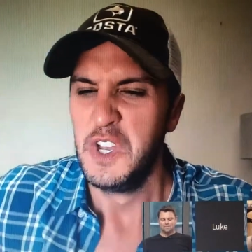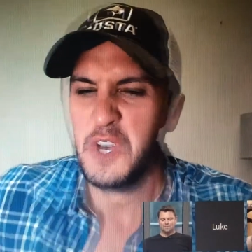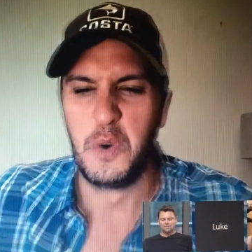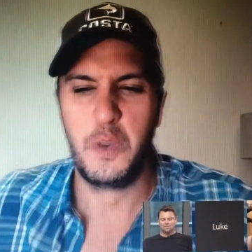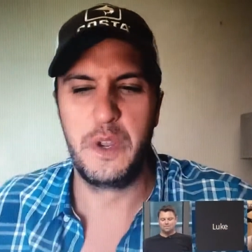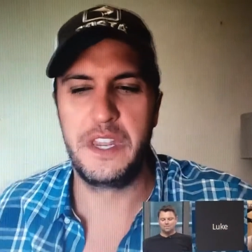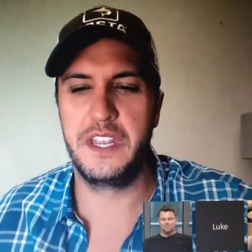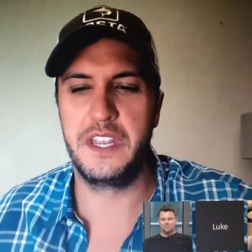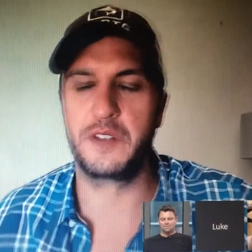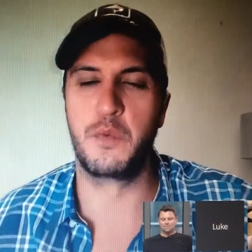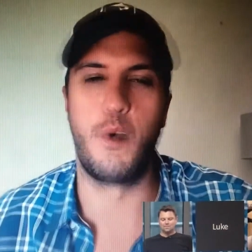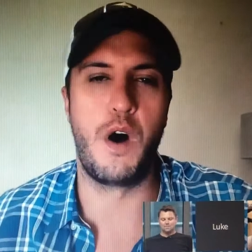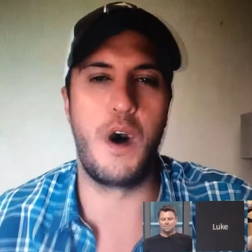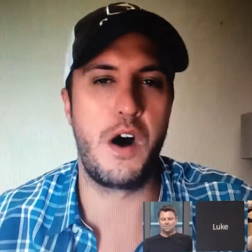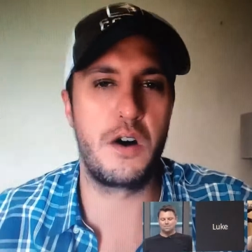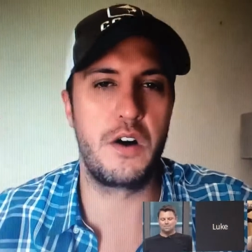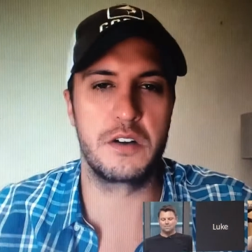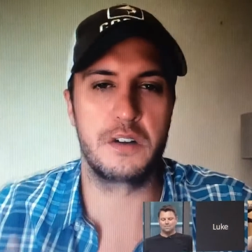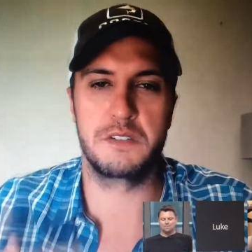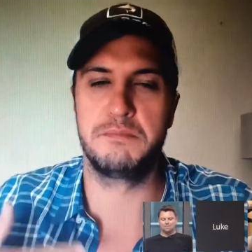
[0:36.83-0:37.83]
we had
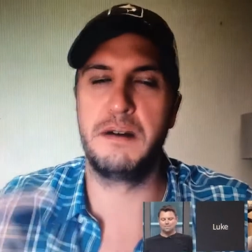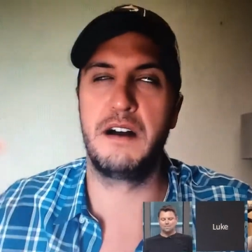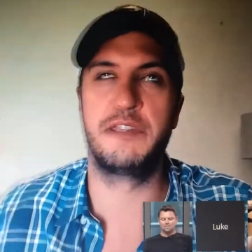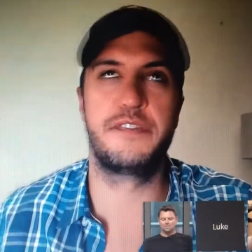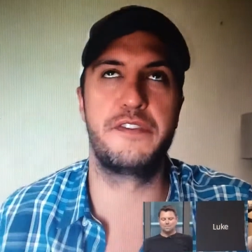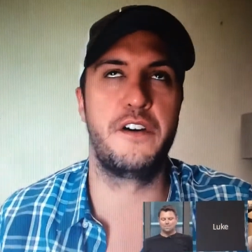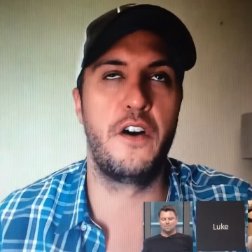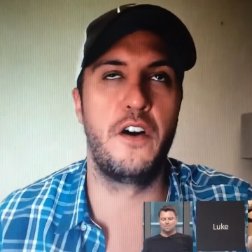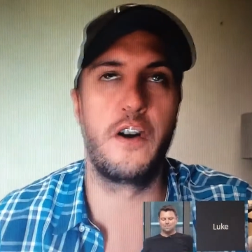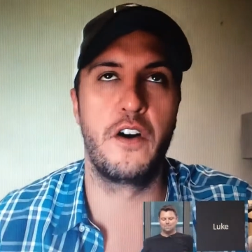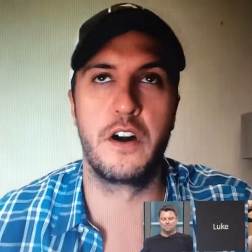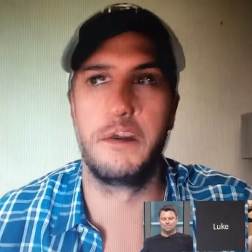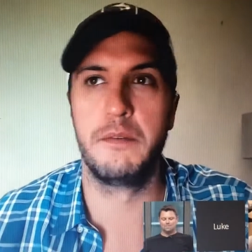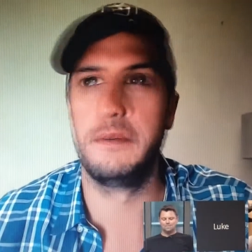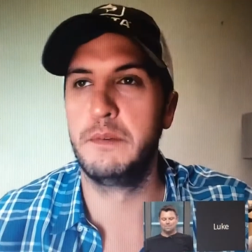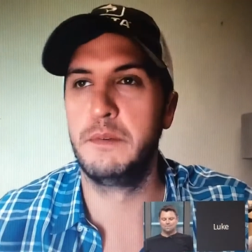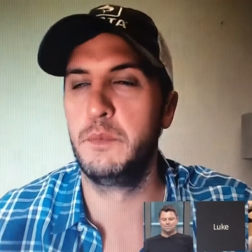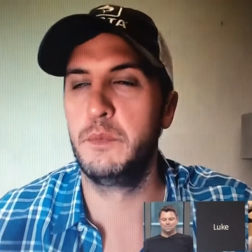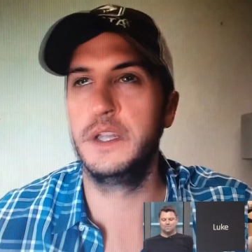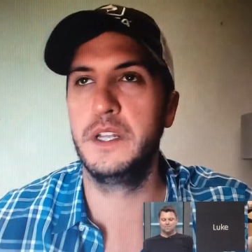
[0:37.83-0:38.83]
walked my farm,
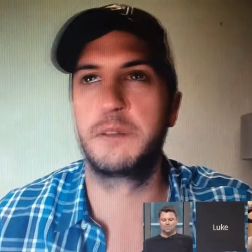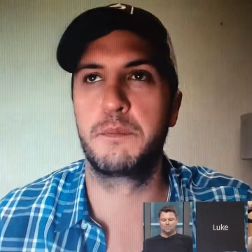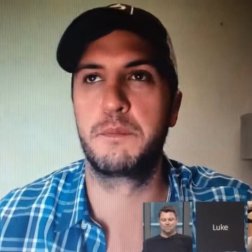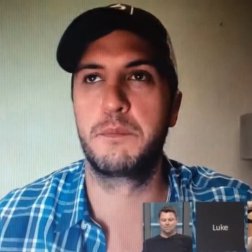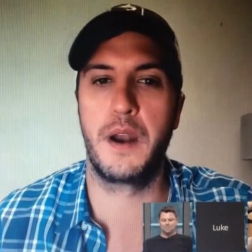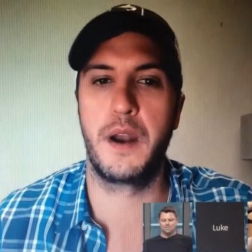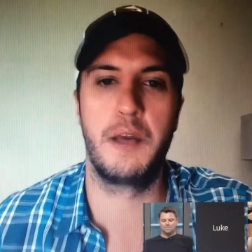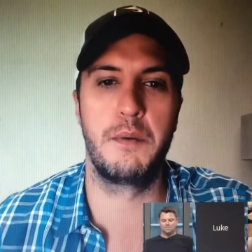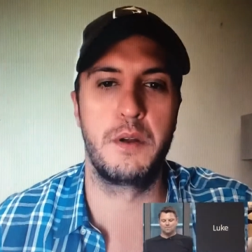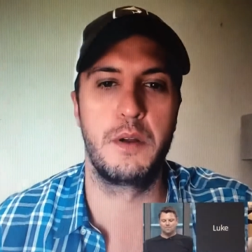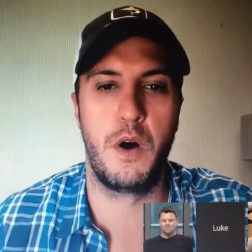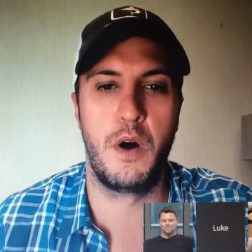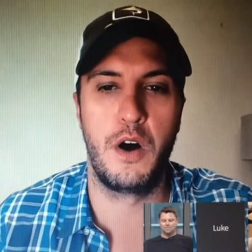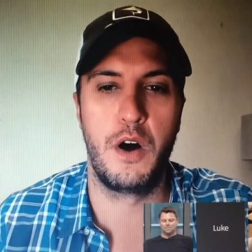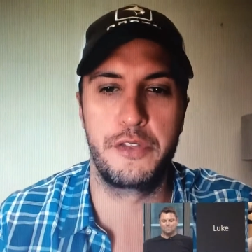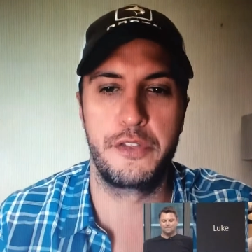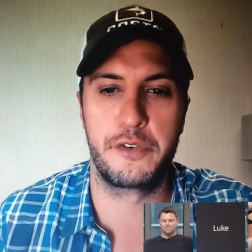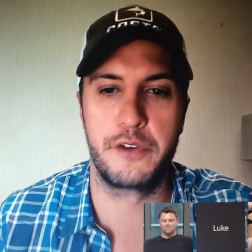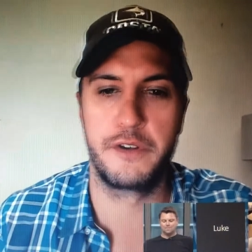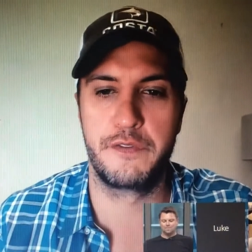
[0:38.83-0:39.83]
and we had probably
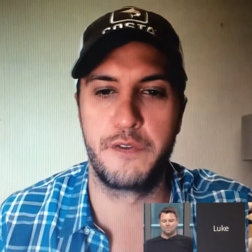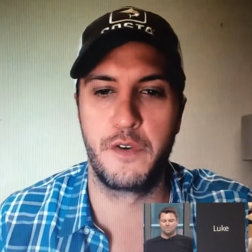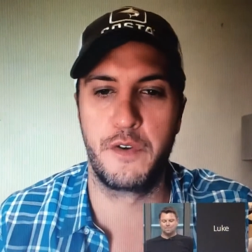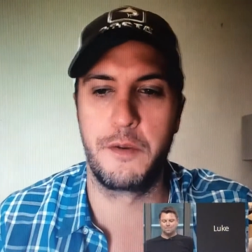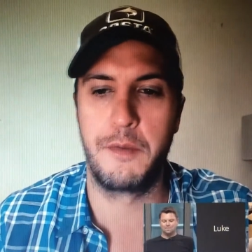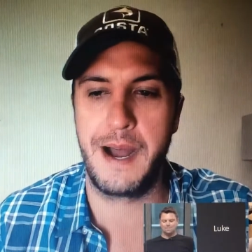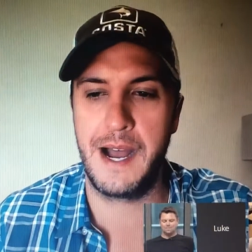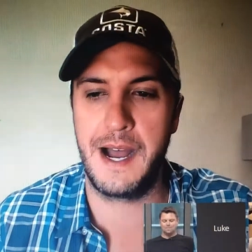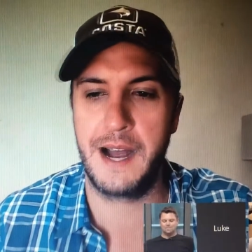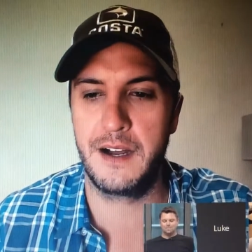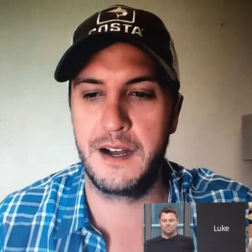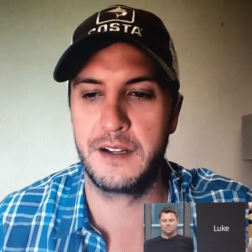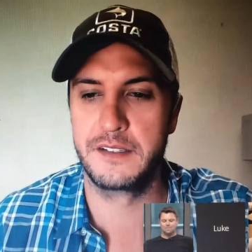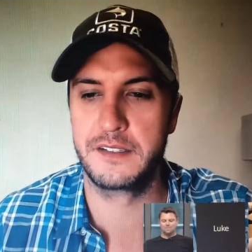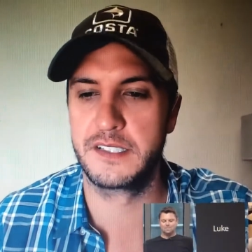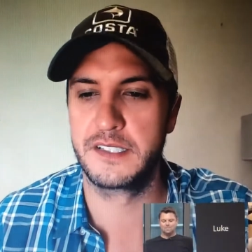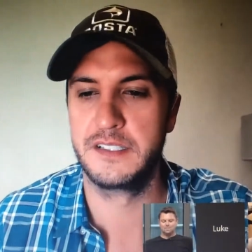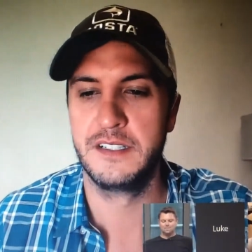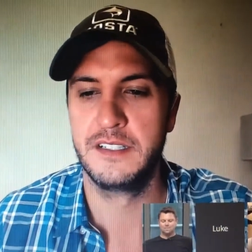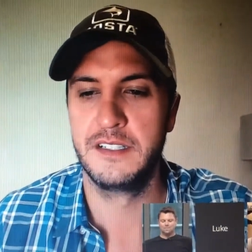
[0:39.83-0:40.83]
walked three or four
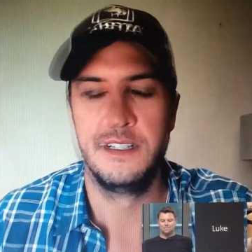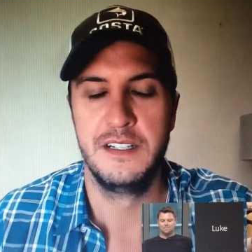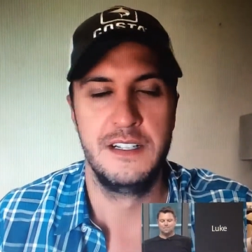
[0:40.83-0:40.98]
miles, and